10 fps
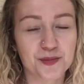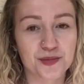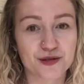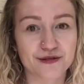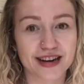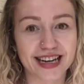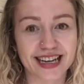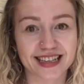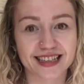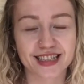
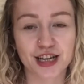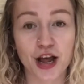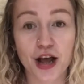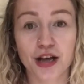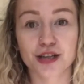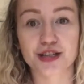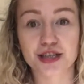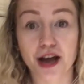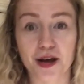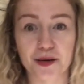Brilliant.
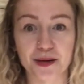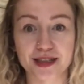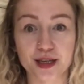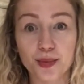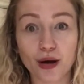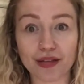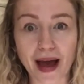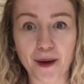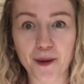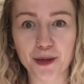So, to put
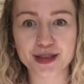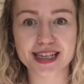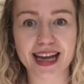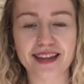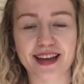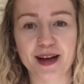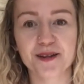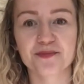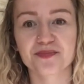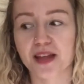that all together,
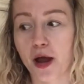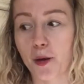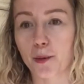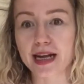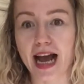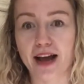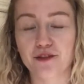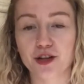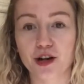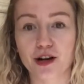we
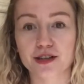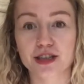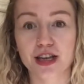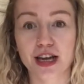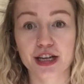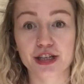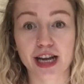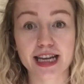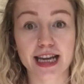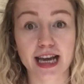have got
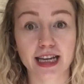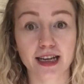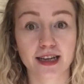shaking,